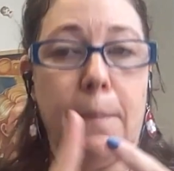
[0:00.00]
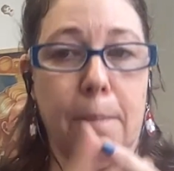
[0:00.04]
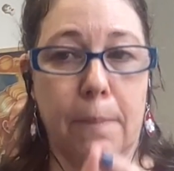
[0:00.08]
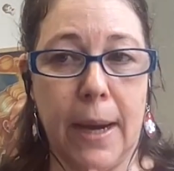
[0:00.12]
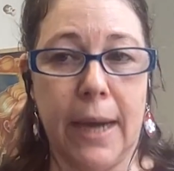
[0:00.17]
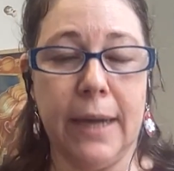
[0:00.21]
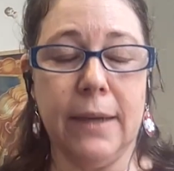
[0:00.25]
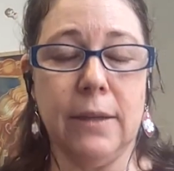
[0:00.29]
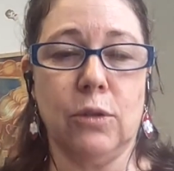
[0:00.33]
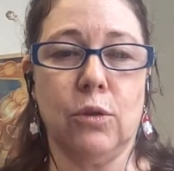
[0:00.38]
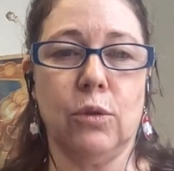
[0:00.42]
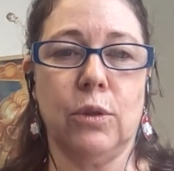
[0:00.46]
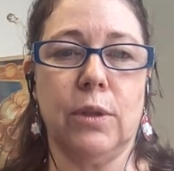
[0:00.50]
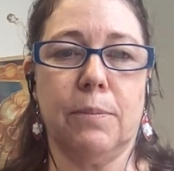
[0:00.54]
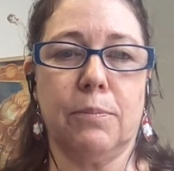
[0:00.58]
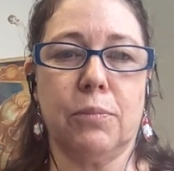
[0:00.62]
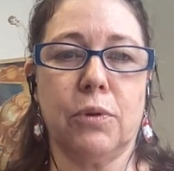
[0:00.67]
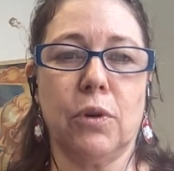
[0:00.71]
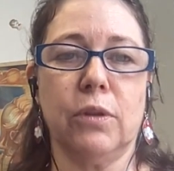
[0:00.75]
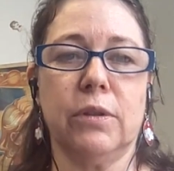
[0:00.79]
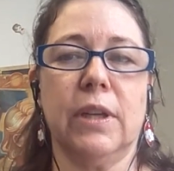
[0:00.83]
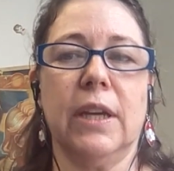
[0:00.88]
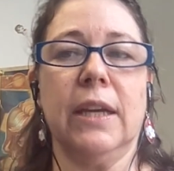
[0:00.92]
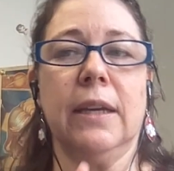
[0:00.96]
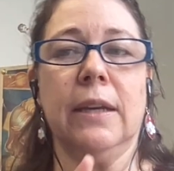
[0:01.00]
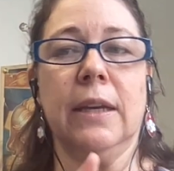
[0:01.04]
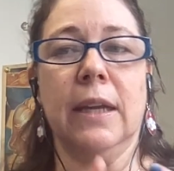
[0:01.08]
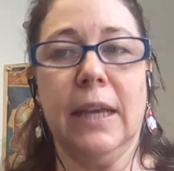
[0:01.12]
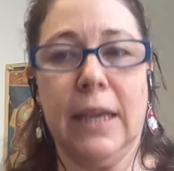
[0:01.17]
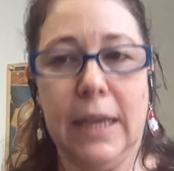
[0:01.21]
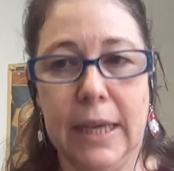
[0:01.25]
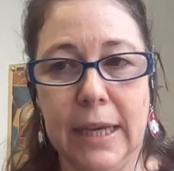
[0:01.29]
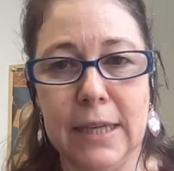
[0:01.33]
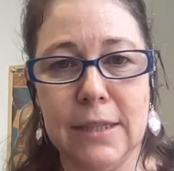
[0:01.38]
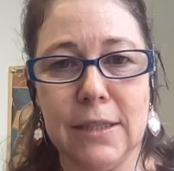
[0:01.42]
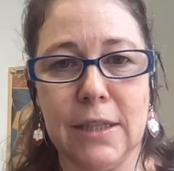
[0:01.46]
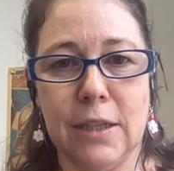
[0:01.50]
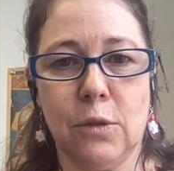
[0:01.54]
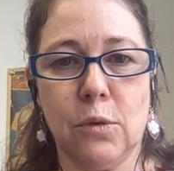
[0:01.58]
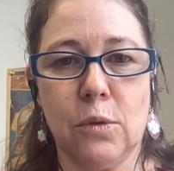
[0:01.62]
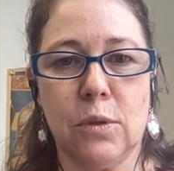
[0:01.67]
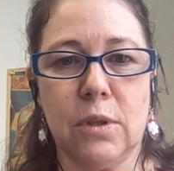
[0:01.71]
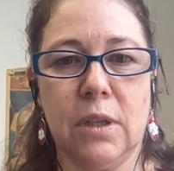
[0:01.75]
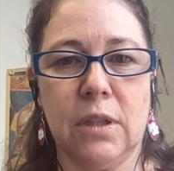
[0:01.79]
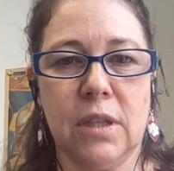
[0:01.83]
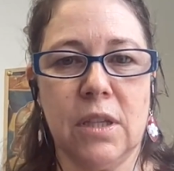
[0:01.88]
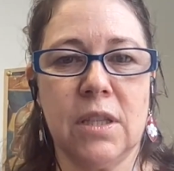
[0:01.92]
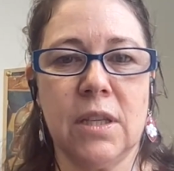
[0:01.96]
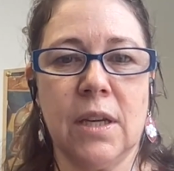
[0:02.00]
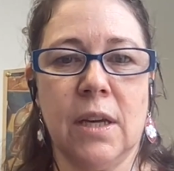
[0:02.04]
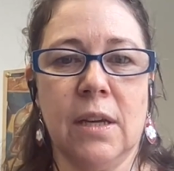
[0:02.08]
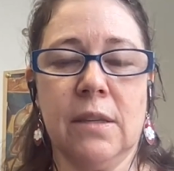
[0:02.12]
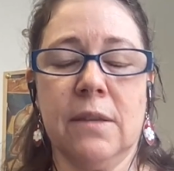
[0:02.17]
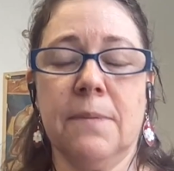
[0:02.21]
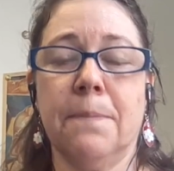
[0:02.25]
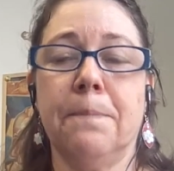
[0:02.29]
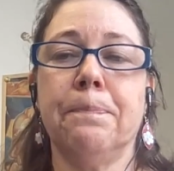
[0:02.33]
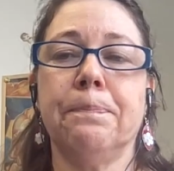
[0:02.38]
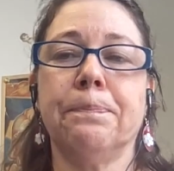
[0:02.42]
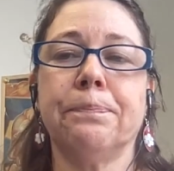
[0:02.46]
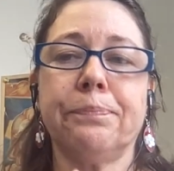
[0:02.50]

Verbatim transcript: bind to the protein, easy to synthesize,